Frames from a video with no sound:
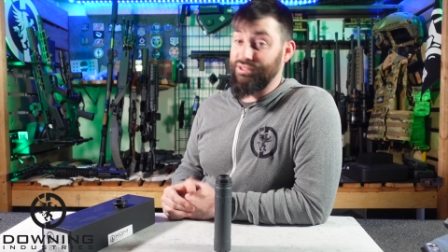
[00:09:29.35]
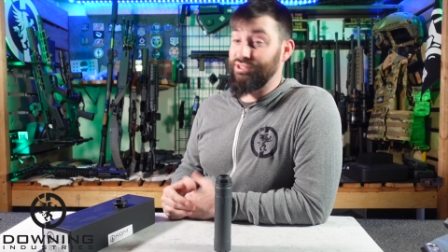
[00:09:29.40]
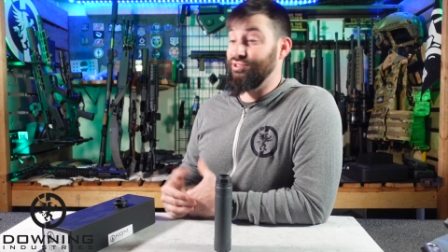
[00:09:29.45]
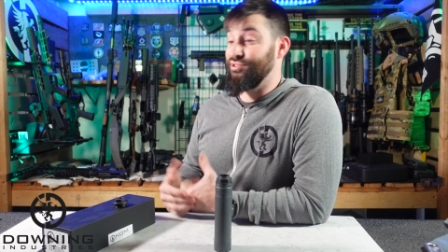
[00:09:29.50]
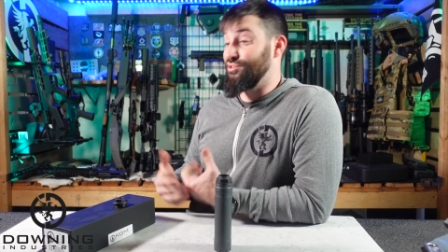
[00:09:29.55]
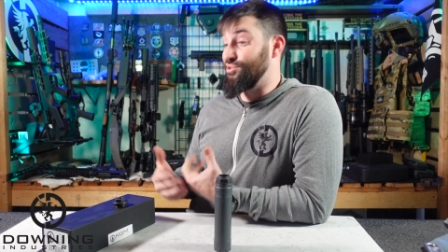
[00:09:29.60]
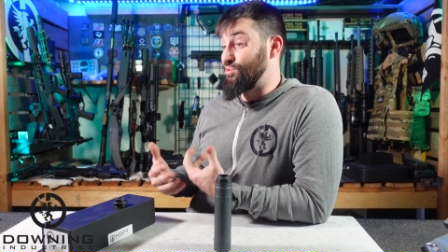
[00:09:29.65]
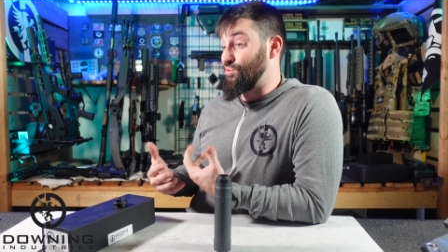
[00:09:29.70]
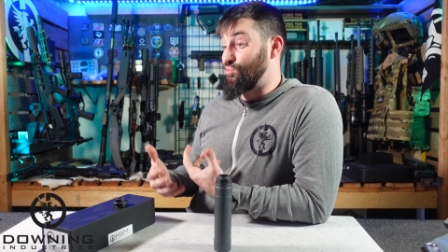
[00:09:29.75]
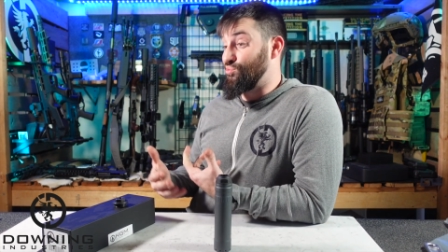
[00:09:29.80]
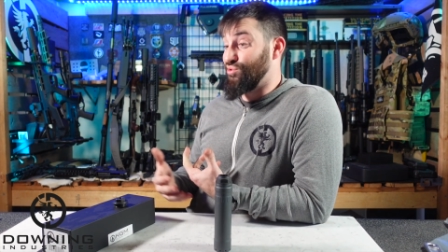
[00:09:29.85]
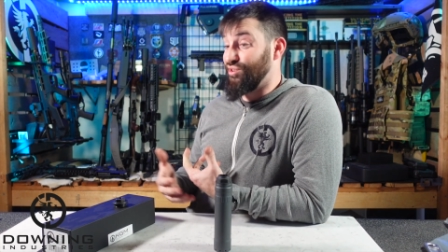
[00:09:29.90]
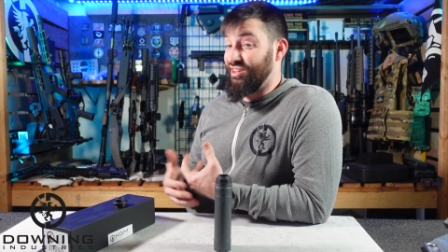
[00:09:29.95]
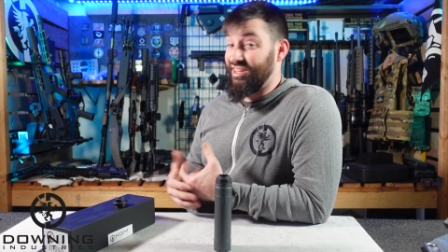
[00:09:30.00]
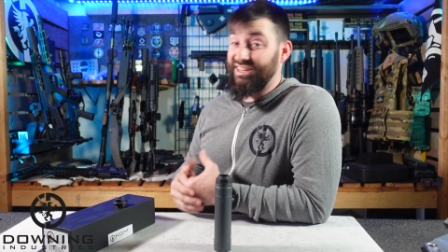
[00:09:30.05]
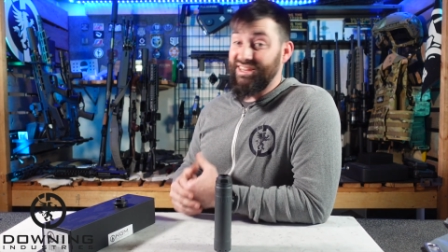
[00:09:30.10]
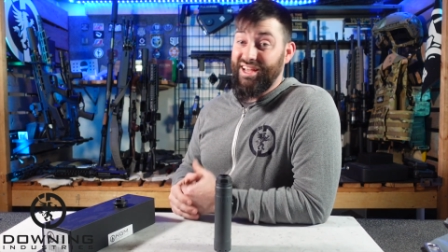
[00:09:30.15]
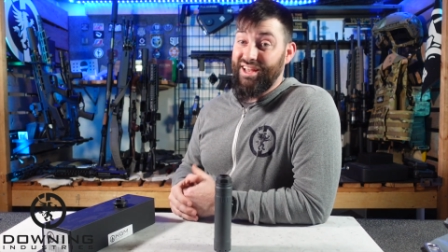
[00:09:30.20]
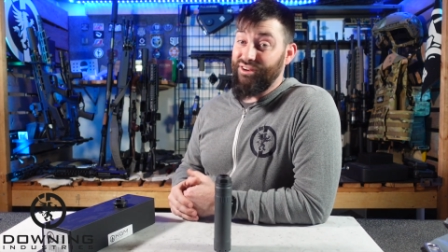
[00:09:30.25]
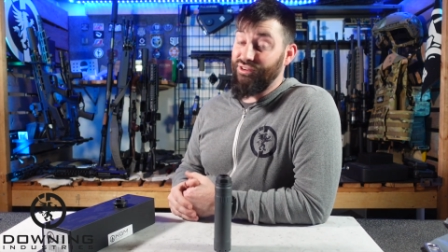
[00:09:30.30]
So there's
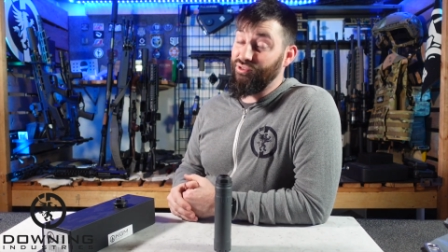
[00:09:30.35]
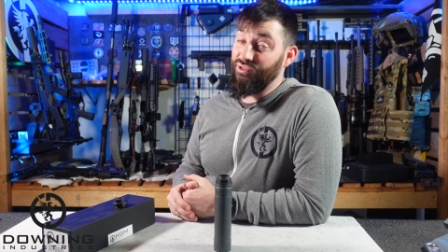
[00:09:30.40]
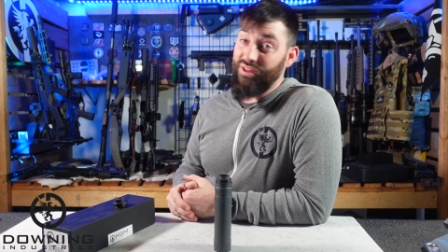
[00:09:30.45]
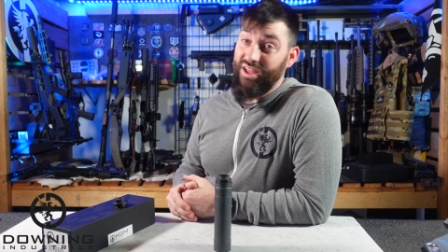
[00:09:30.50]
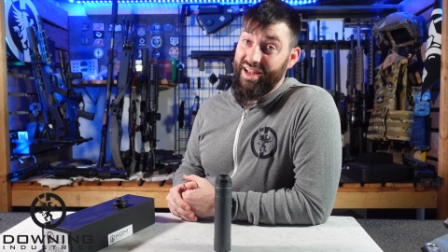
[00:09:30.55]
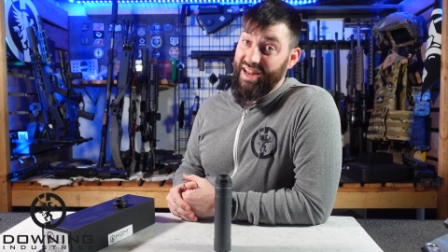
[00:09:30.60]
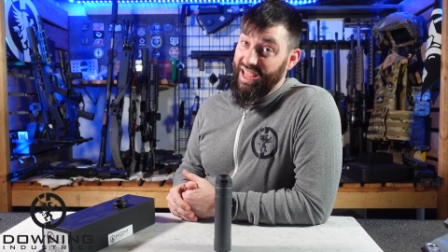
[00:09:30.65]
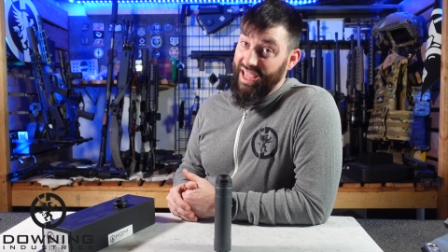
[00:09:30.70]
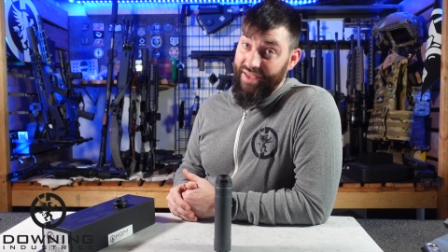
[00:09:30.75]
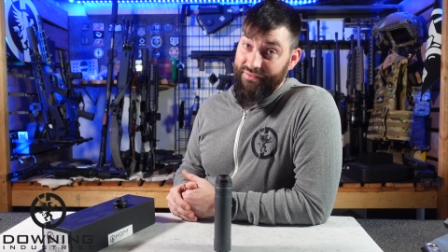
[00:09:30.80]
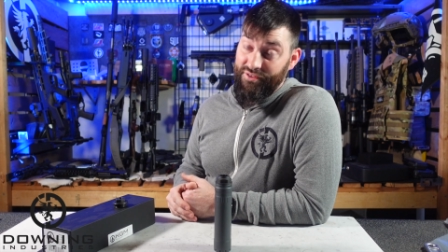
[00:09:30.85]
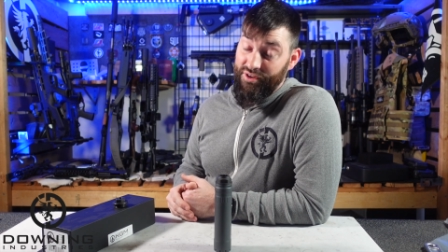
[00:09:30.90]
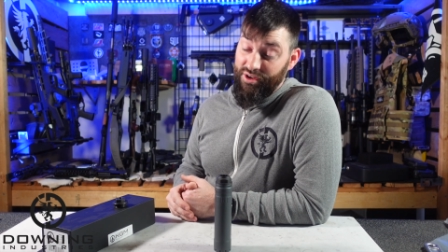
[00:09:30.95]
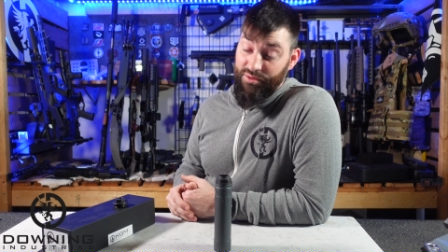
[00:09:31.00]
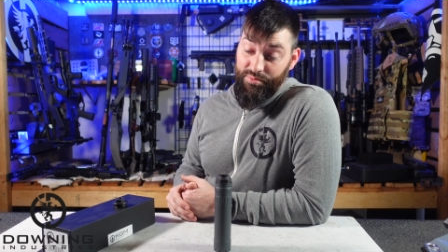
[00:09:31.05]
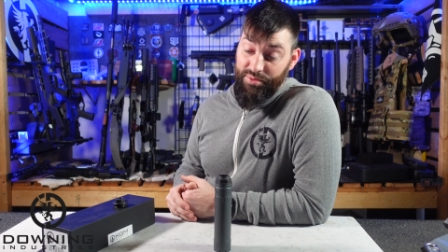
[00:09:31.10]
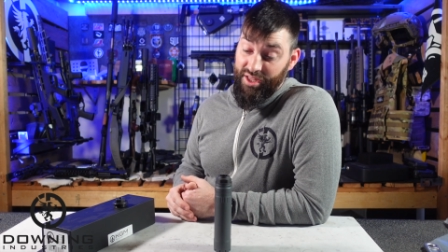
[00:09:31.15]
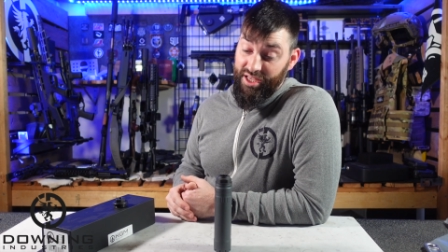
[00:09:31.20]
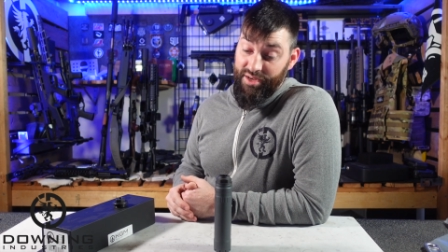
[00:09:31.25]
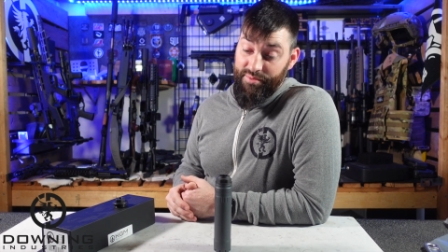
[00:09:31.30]
really not a whole lot I have to
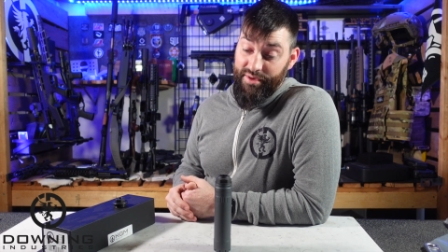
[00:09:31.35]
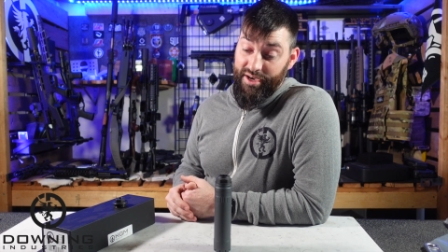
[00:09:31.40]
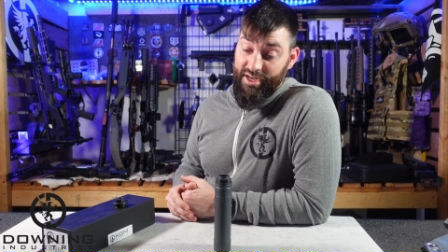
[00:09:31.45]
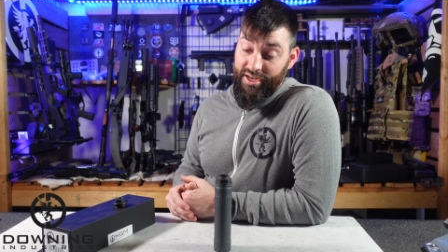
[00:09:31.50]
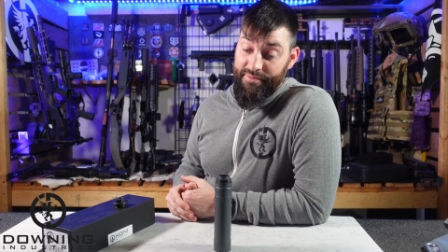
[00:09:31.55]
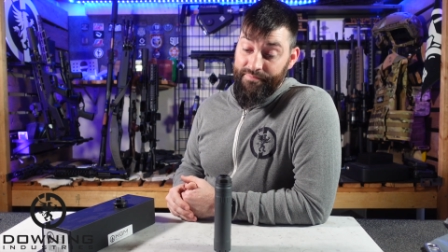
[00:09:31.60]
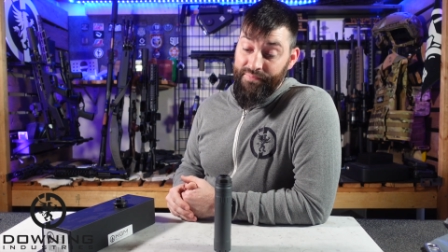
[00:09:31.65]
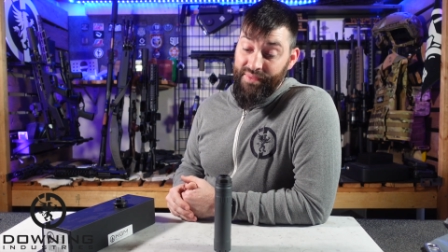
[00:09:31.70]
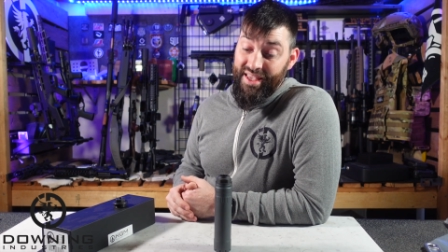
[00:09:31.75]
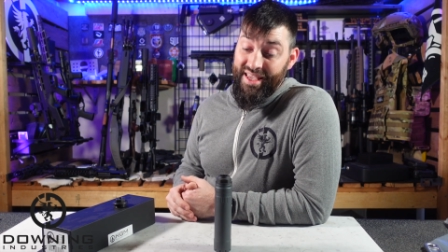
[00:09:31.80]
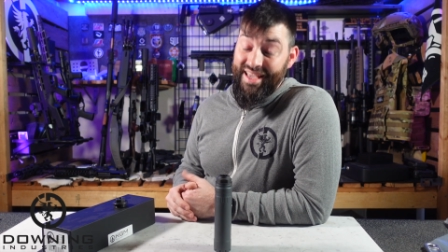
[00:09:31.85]
complain about it.